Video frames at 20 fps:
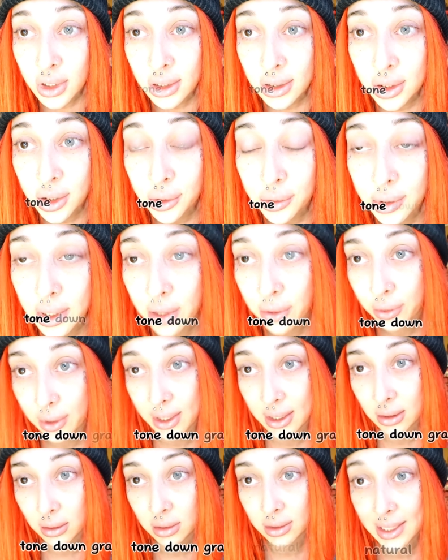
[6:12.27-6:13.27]

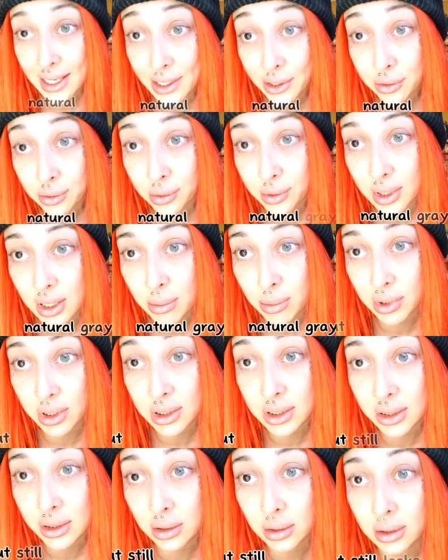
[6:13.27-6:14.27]
gray, natural gray,
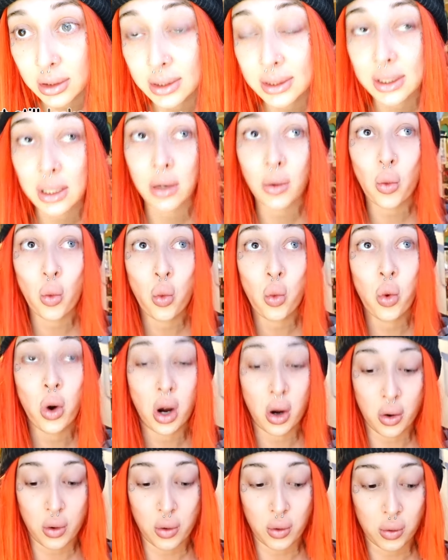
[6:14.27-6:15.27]
but still looks like,
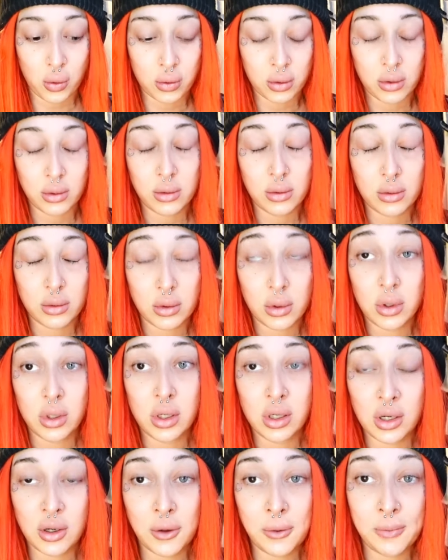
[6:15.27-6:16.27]
whoa,
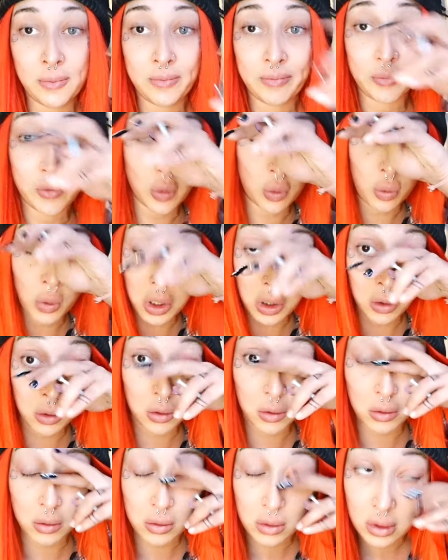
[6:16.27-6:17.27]
you know,
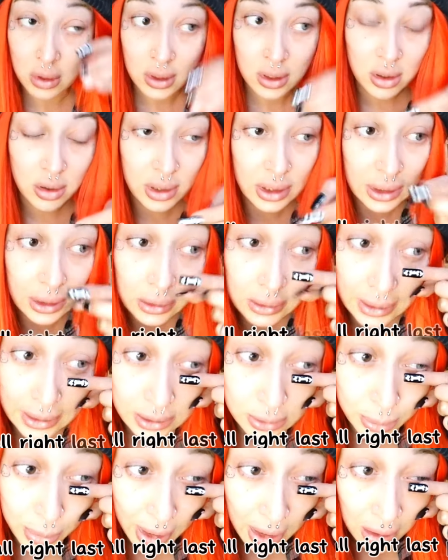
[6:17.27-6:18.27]
whoa. All right,
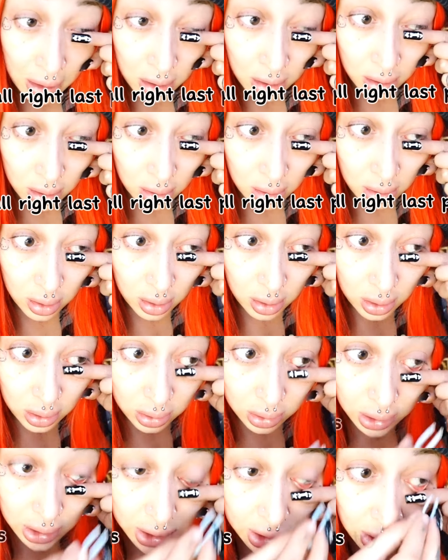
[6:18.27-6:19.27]
last pair.
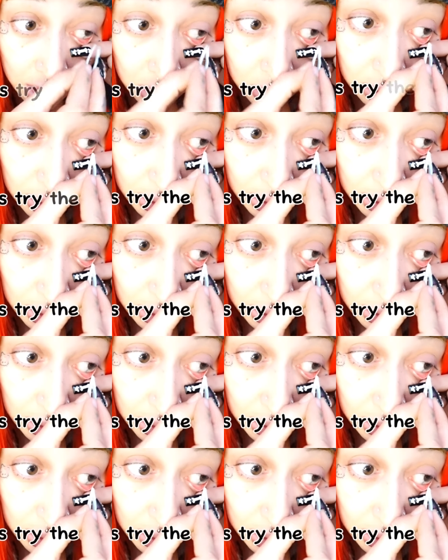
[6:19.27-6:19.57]
Let's try the